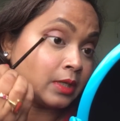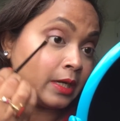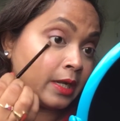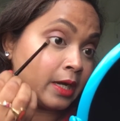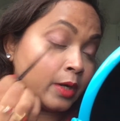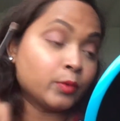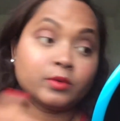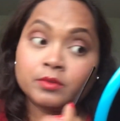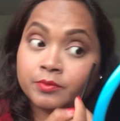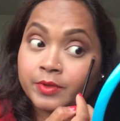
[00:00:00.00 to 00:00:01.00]

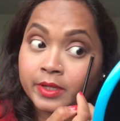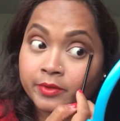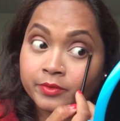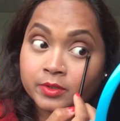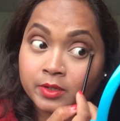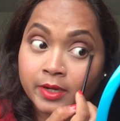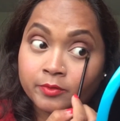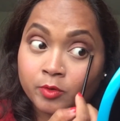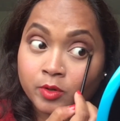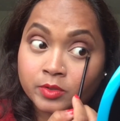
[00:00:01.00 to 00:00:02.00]
down, wherever I
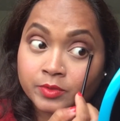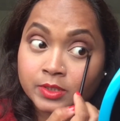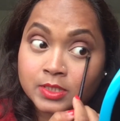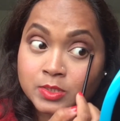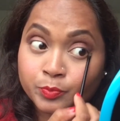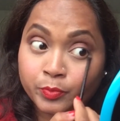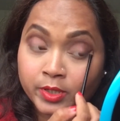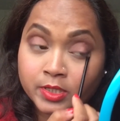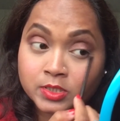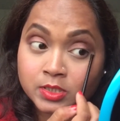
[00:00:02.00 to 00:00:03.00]
want with this
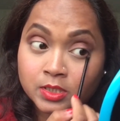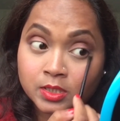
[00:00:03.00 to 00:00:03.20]
brush,